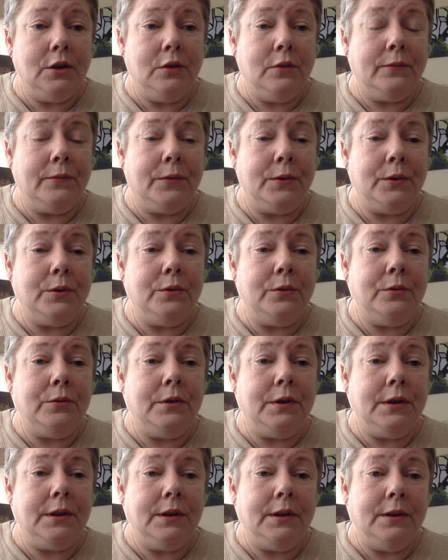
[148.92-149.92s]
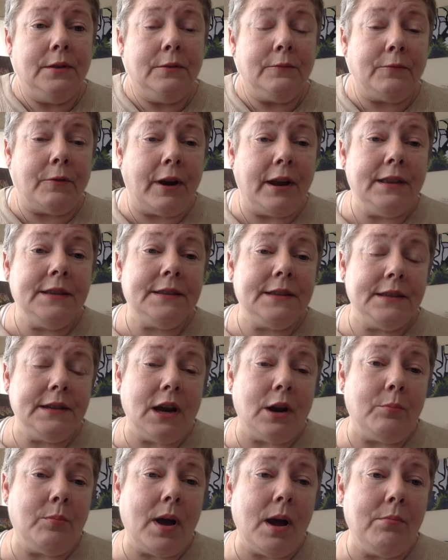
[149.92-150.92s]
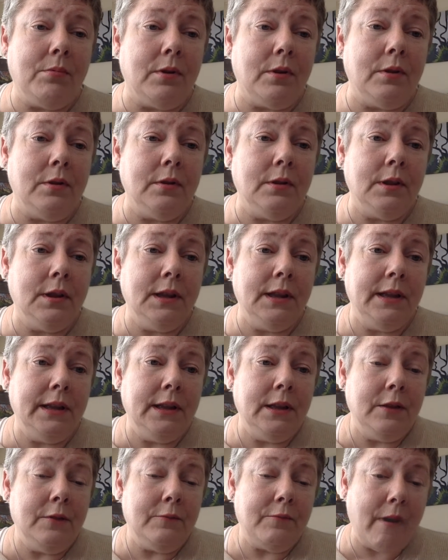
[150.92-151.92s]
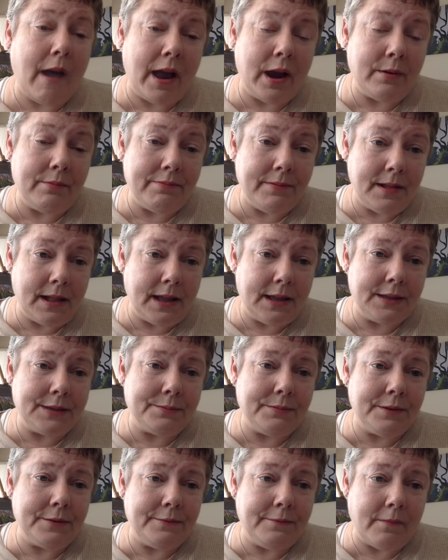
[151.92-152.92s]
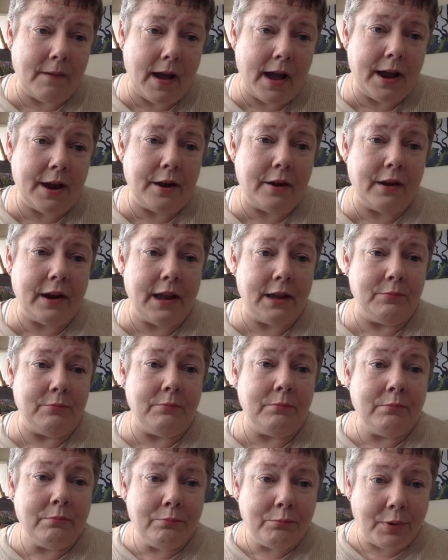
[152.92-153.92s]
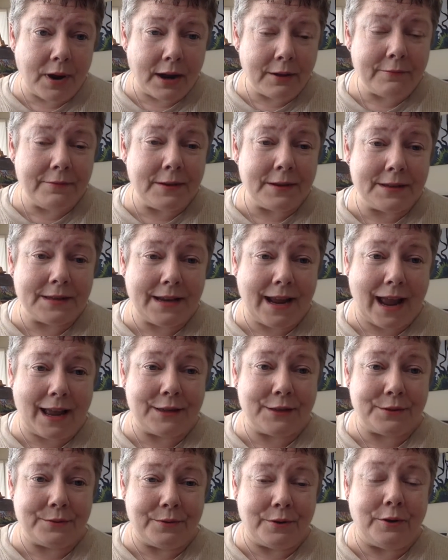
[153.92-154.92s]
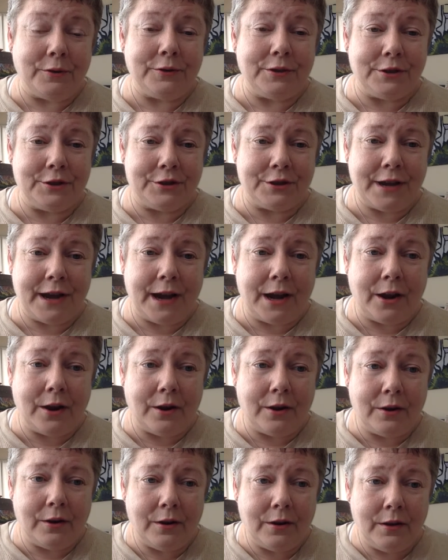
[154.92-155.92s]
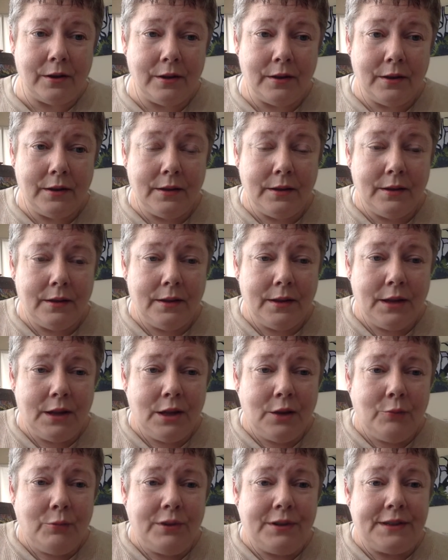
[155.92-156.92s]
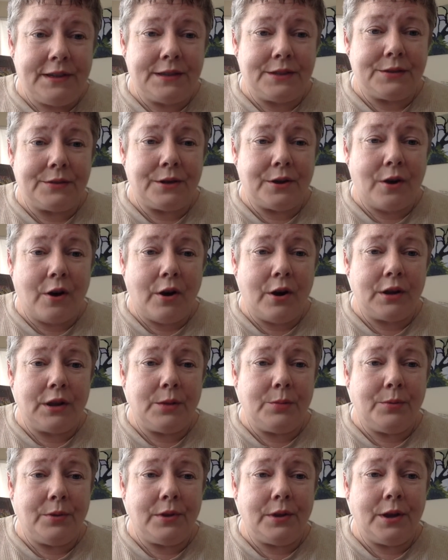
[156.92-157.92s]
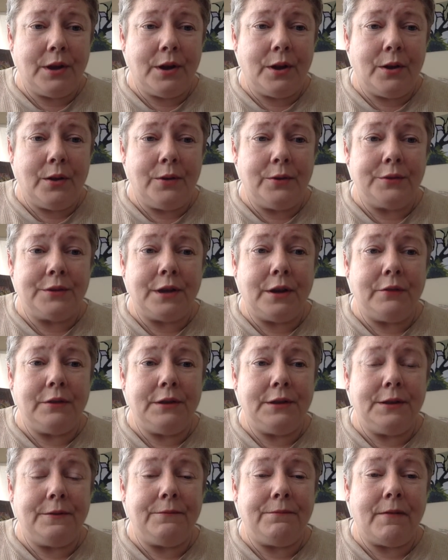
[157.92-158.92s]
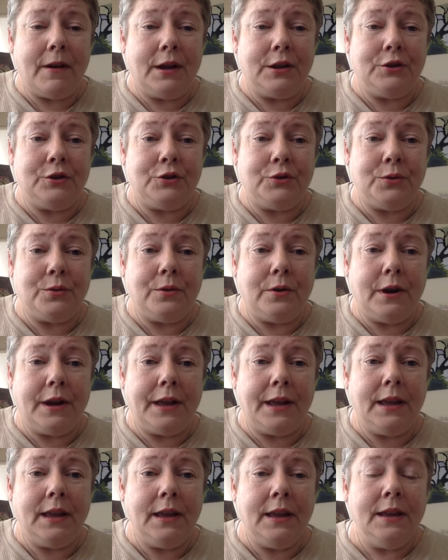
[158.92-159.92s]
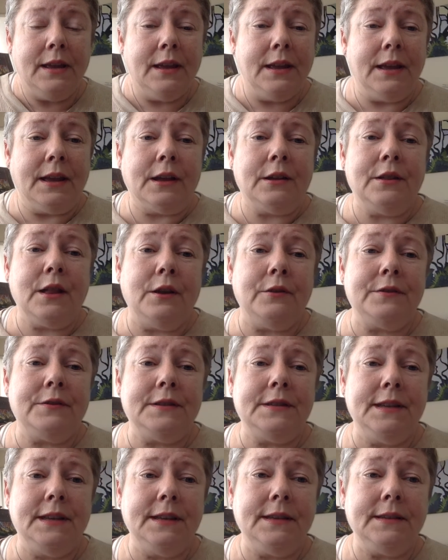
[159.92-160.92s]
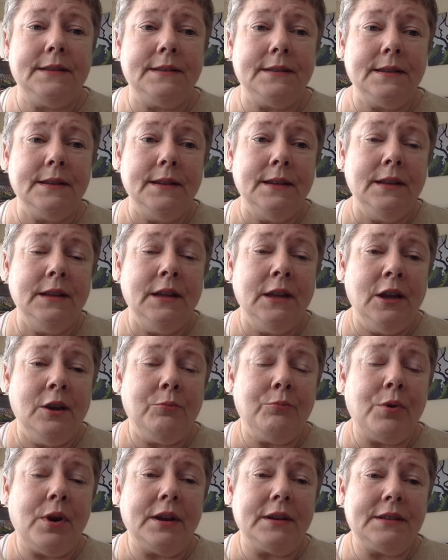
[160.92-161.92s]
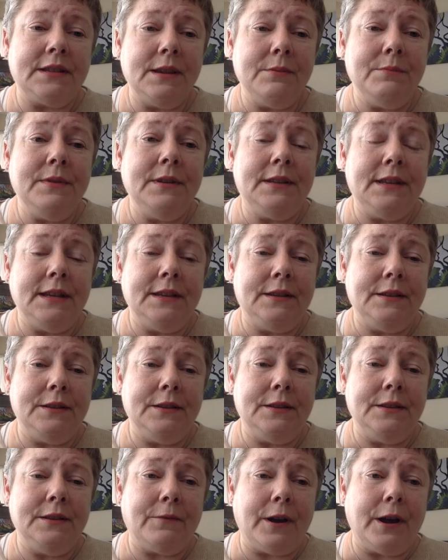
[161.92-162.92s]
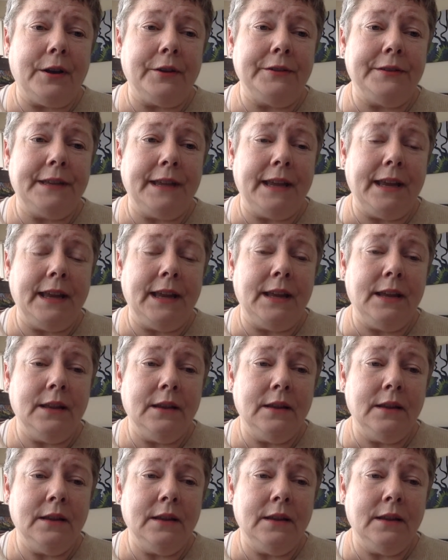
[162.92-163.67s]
food, friends in our bubble, fireplace with fire and breakfast casserole to share. We disregard the bullet holes only to find joy in closeness, proximity to the frailty.